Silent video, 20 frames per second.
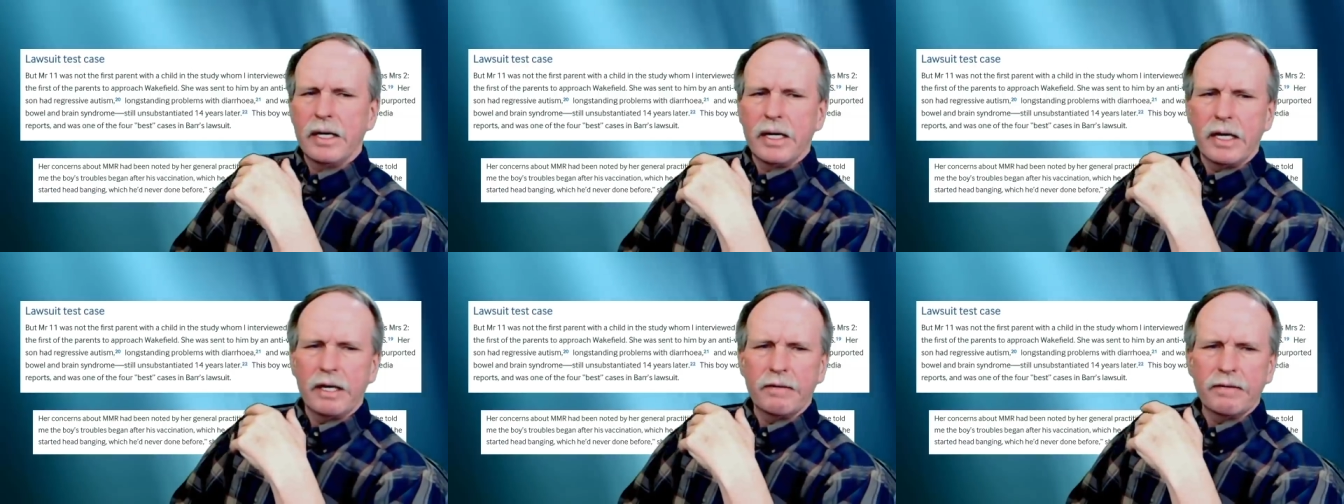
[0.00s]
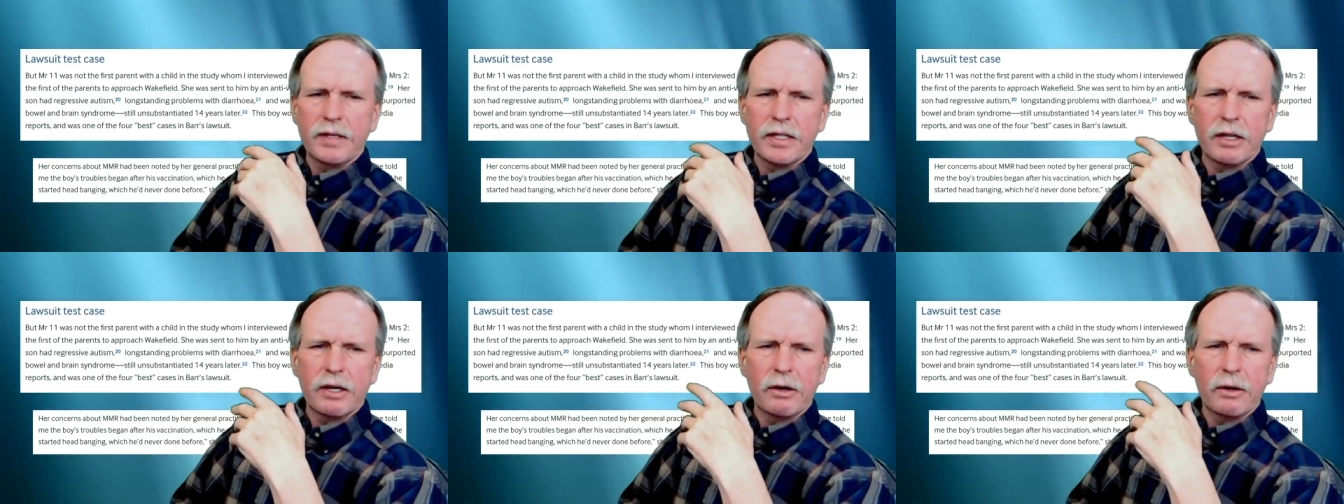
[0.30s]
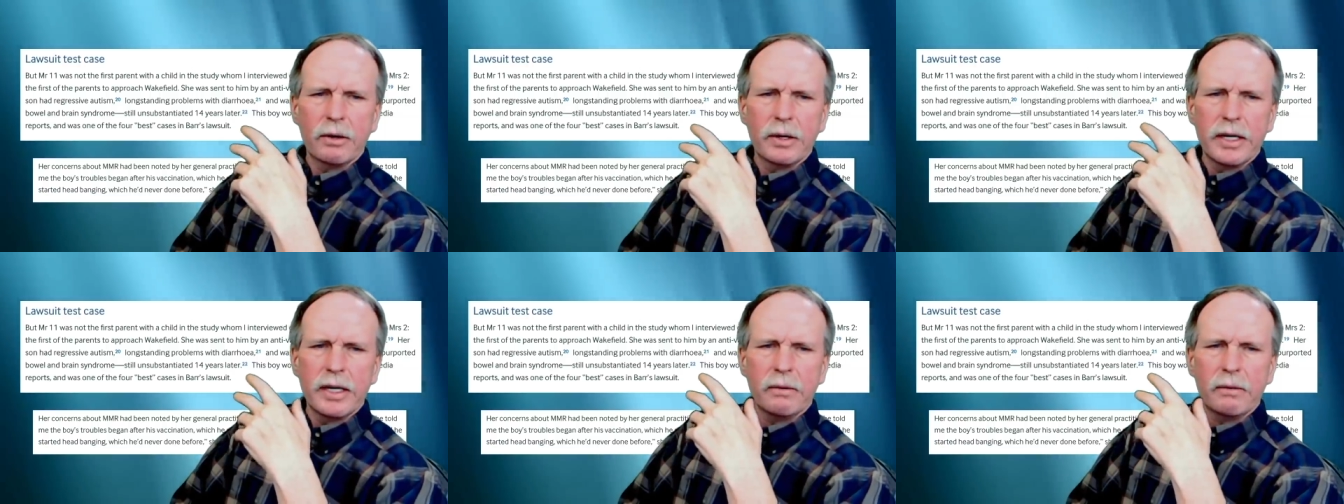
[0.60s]
Even
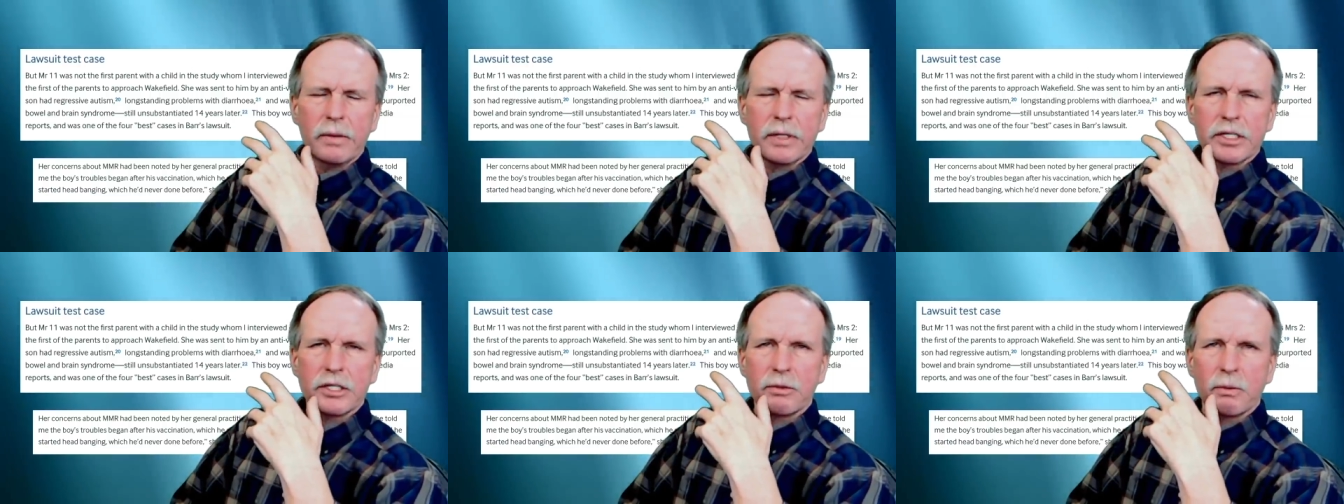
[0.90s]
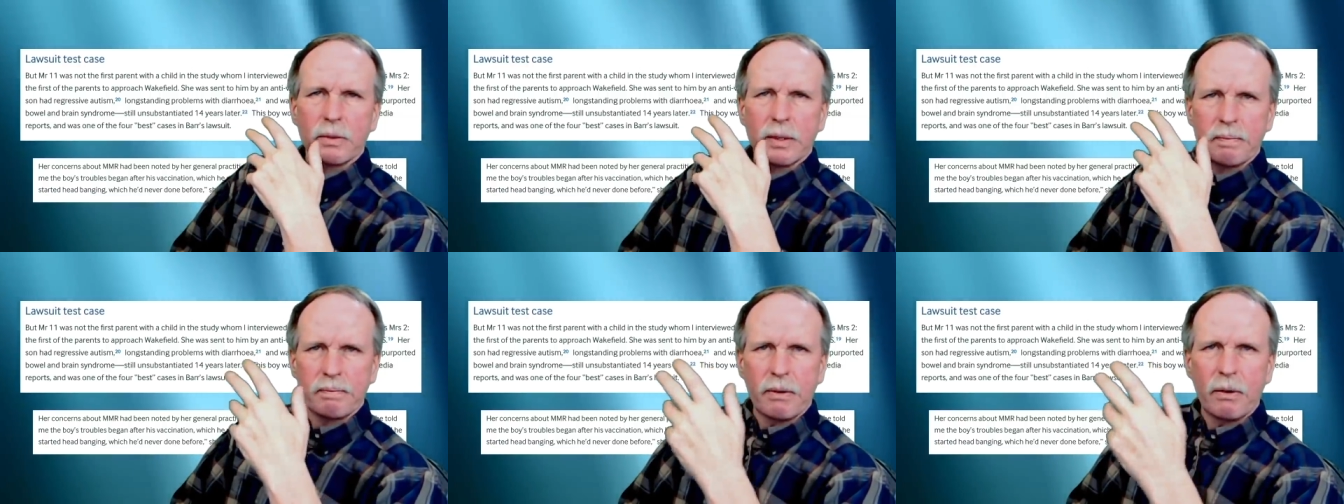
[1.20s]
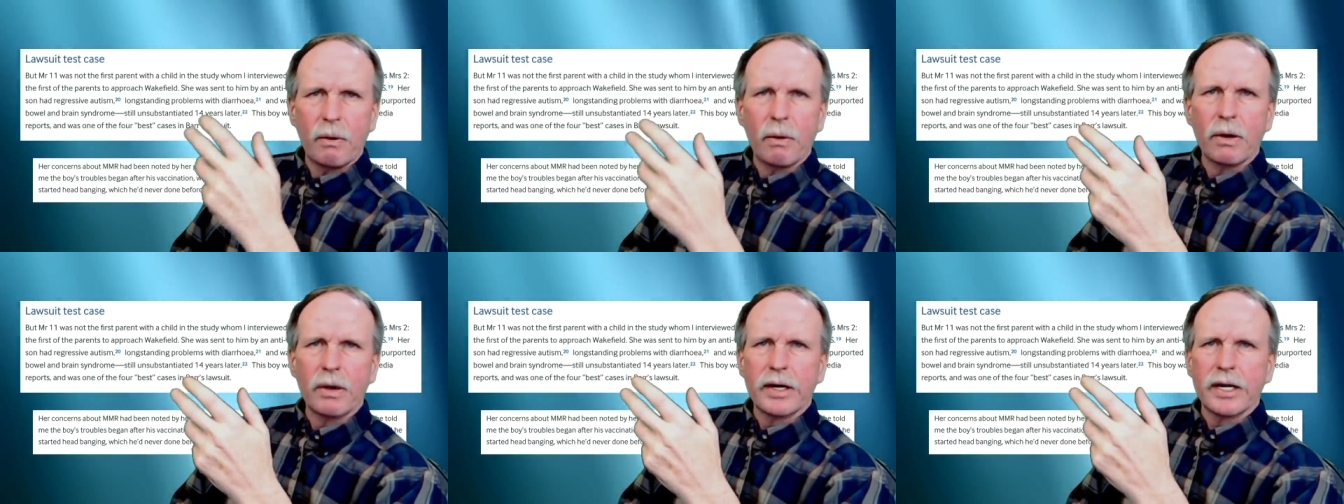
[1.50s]
though it was
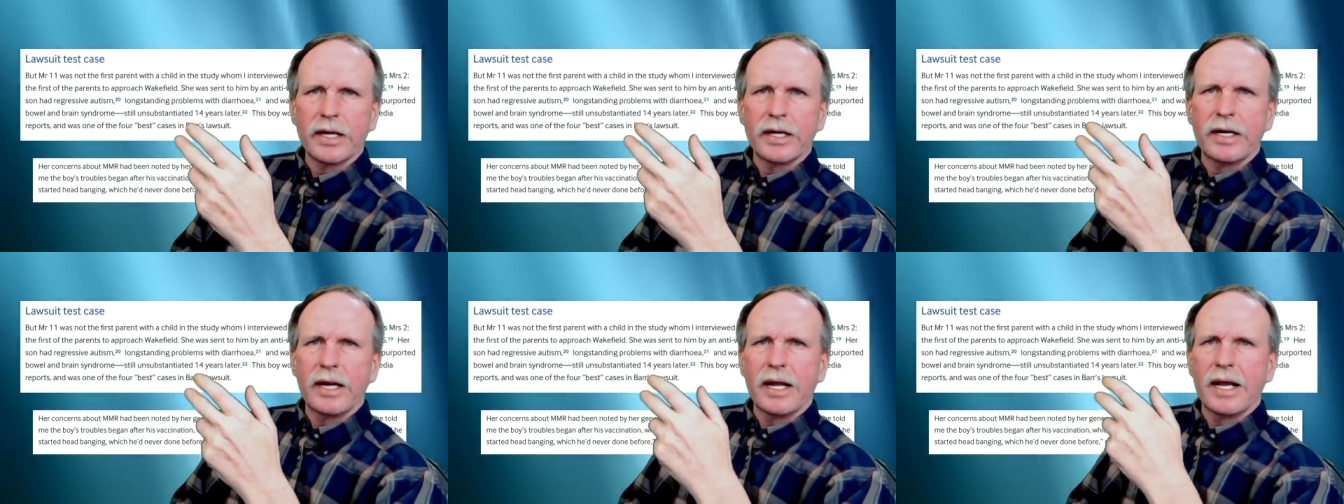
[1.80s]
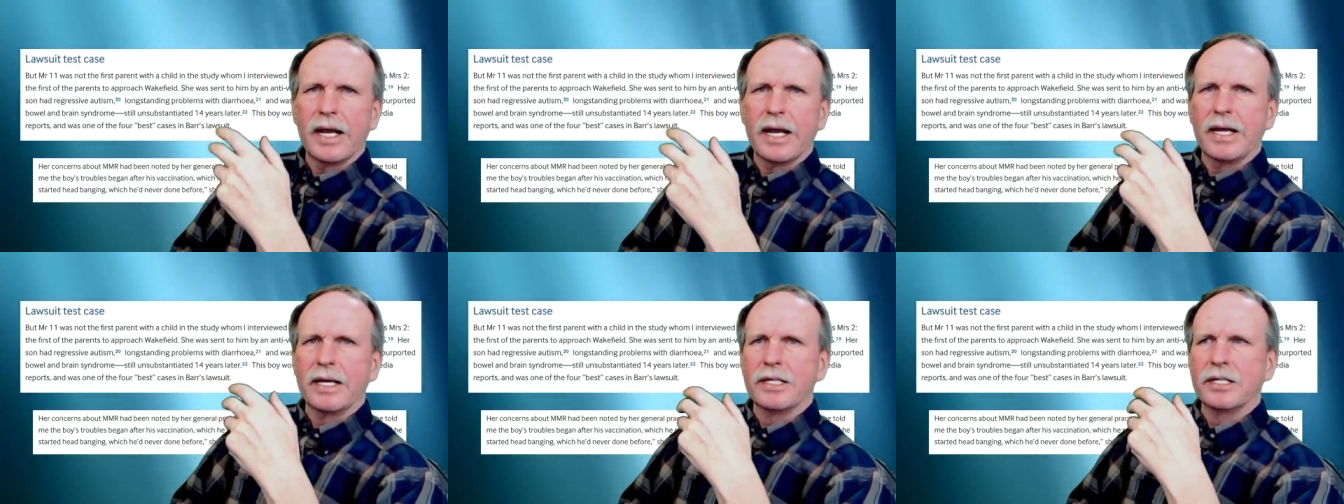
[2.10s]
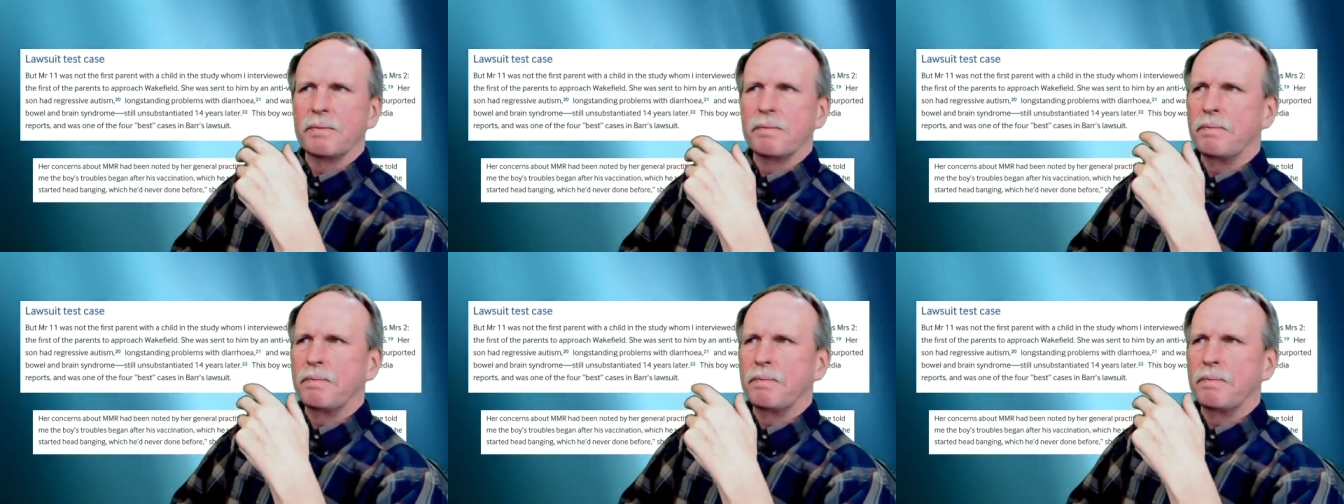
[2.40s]
reported as